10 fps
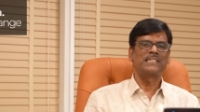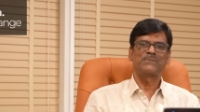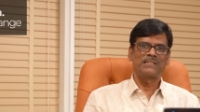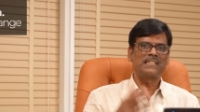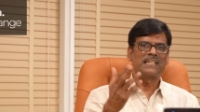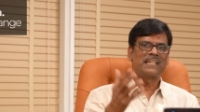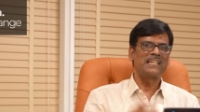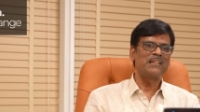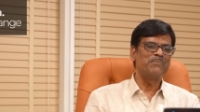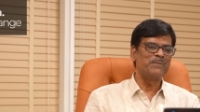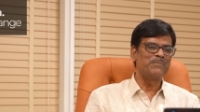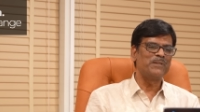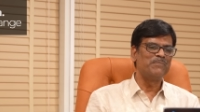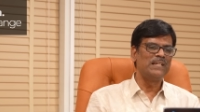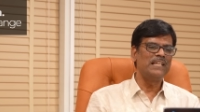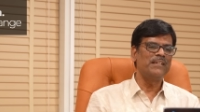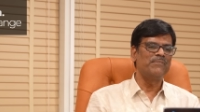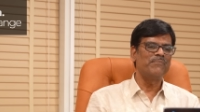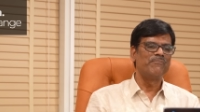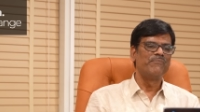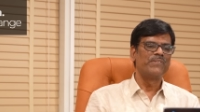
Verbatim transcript: That's what the technical people believe.